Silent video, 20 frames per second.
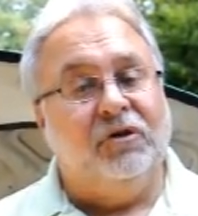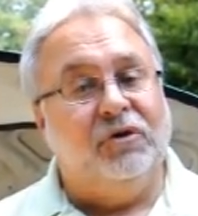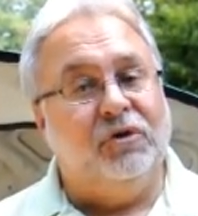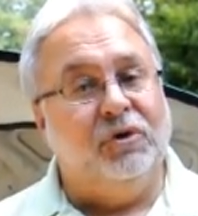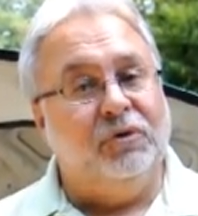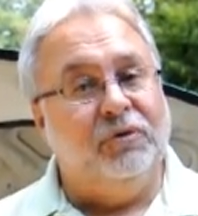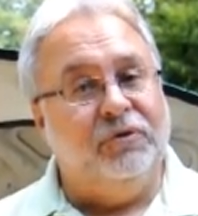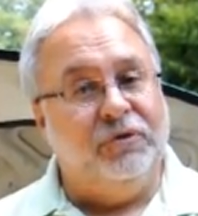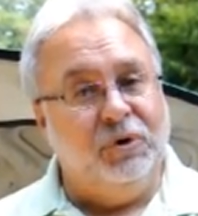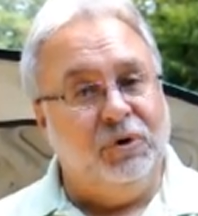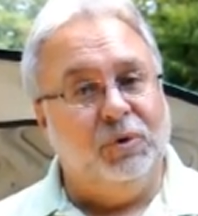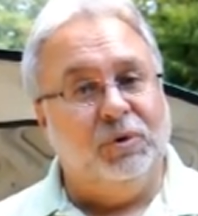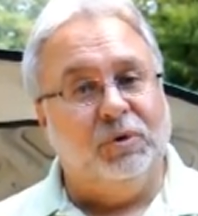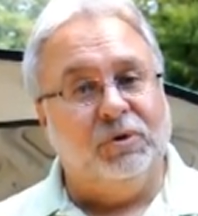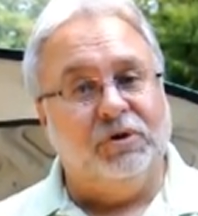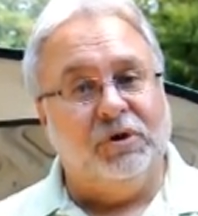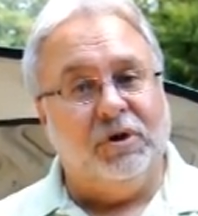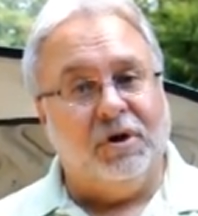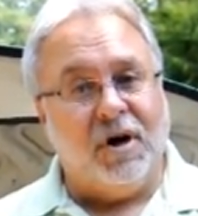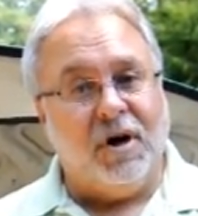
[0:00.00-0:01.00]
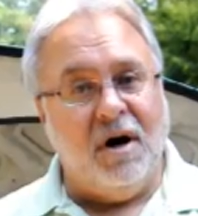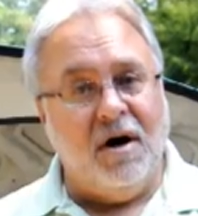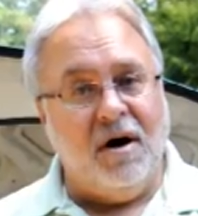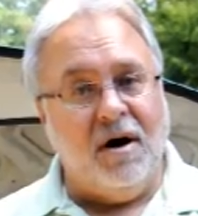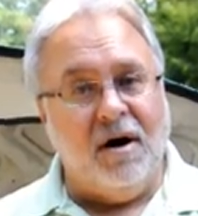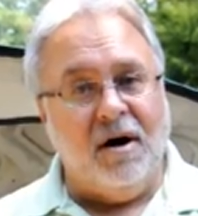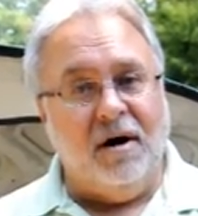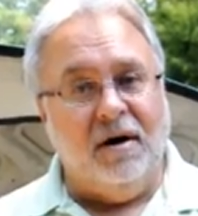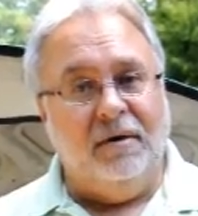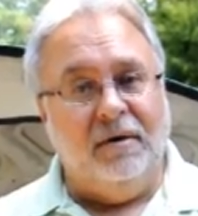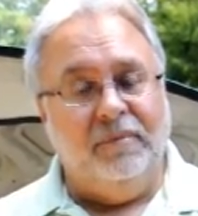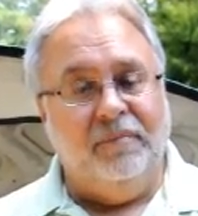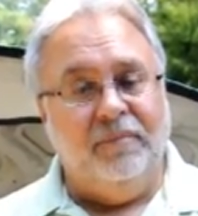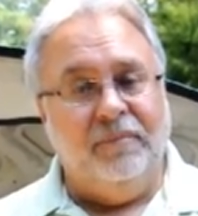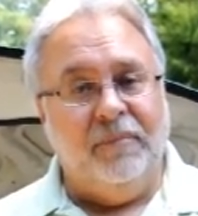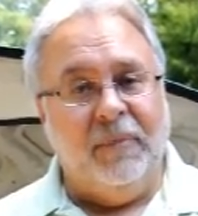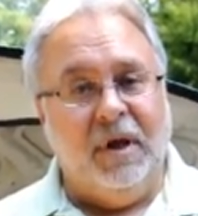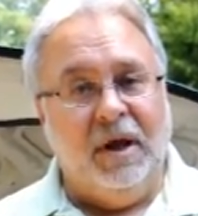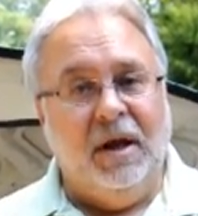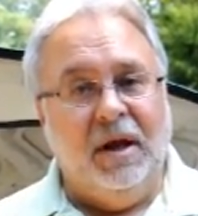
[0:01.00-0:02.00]
to fuel your car.
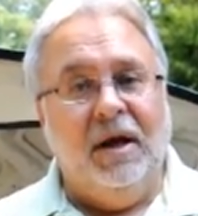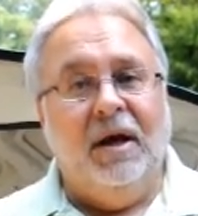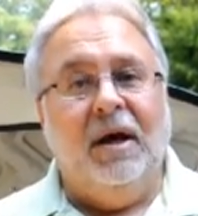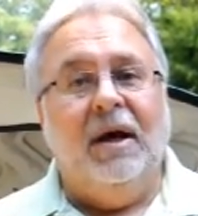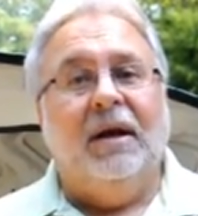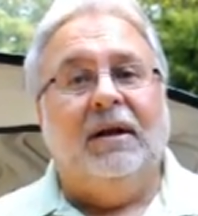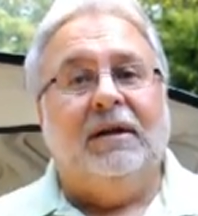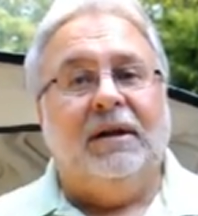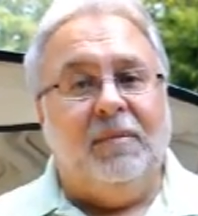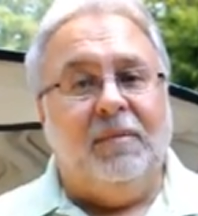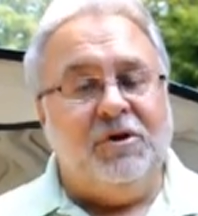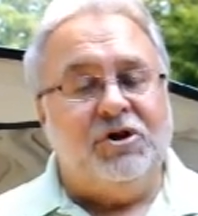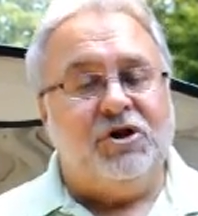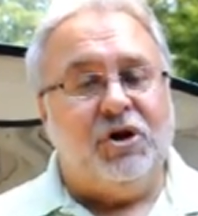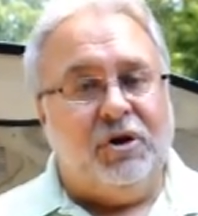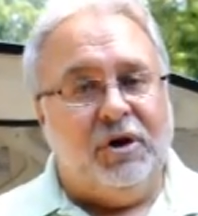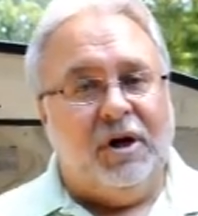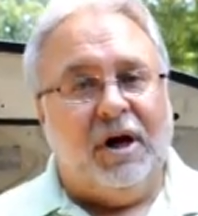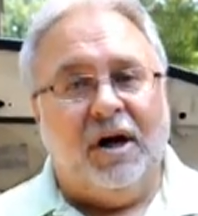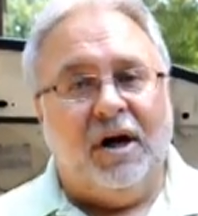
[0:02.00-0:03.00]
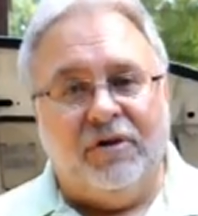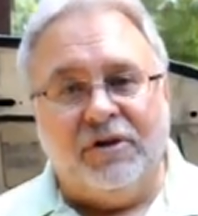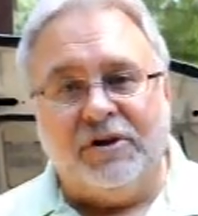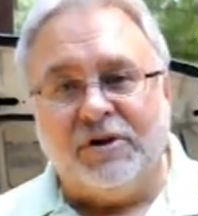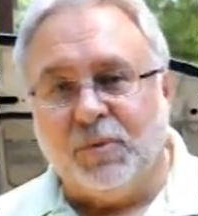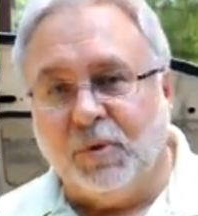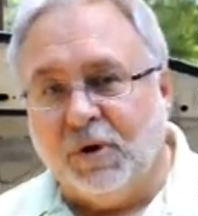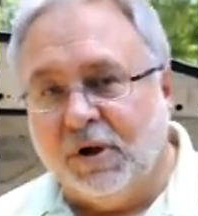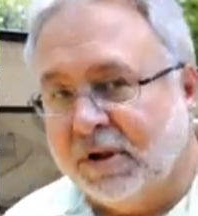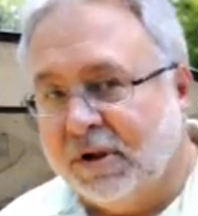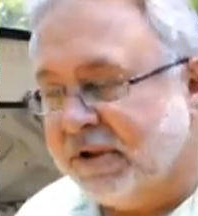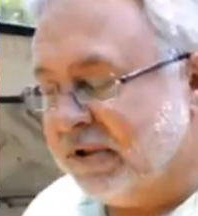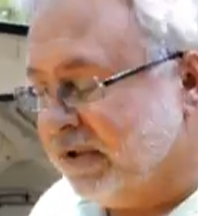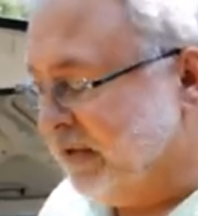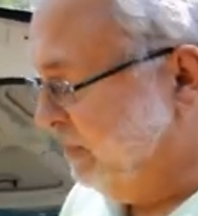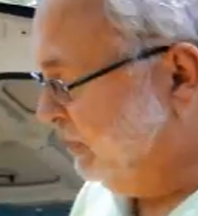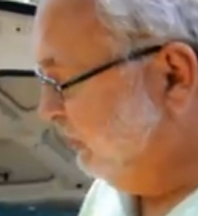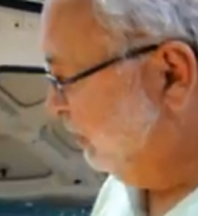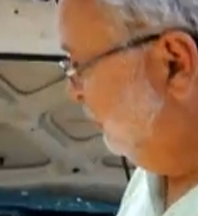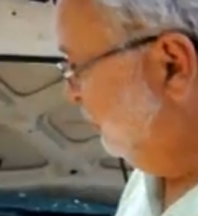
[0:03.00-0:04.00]
Let me show you how this works.